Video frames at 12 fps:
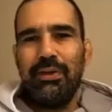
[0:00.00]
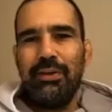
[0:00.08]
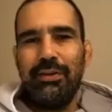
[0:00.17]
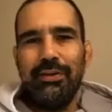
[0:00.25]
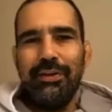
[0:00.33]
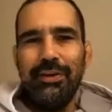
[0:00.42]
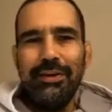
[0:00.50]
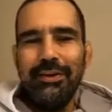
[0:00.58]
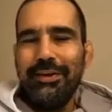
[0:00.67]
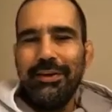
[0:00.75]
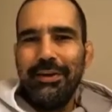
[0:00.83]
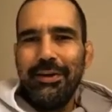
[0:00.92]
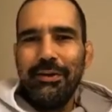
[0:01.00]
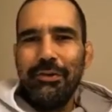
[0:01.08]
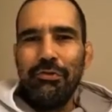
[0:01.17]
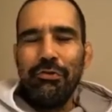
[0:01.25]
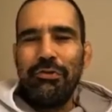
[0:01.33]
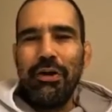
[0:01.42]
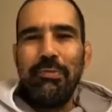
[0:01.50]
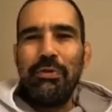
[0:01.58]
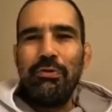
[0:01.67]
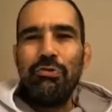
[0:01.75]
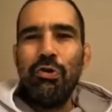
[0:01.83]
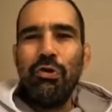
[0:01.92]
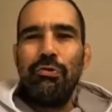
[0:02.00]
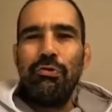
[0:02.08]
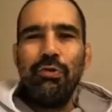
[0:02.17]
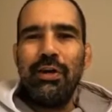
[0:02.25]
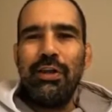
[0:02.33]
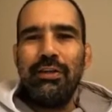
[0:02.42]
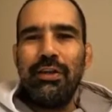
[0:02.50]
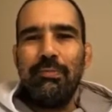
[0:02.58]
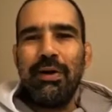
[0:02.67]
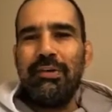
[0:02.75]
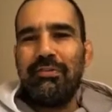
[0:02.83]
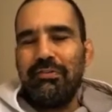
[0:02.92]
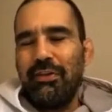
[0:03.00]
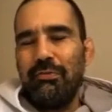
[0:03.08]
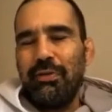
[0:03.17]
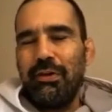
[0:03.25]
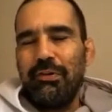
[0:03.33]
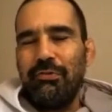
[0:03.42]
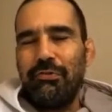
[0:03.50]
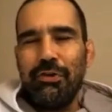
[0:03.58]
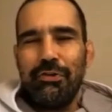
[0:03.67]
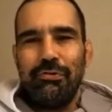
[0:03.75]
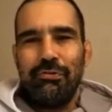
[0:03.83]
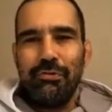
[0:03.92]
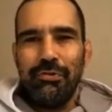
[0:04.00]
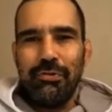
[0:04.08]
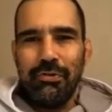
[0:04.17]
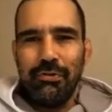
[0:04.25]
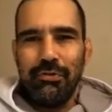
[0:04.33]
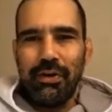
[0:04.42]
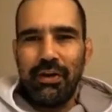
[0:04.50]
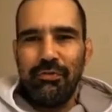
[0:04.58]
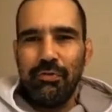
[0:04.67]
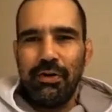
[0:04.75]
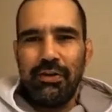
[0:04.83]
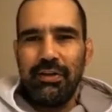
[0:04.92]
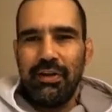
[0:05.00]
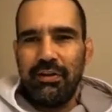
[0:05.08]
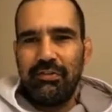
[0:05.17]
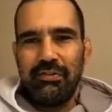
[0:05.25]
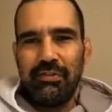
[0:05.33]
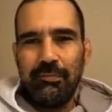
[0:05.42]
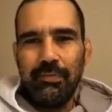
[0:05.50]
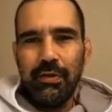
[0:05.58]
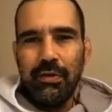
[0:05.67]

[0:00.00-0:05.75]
me you don't do anything by instinct, because it's not true. You know, everyone does.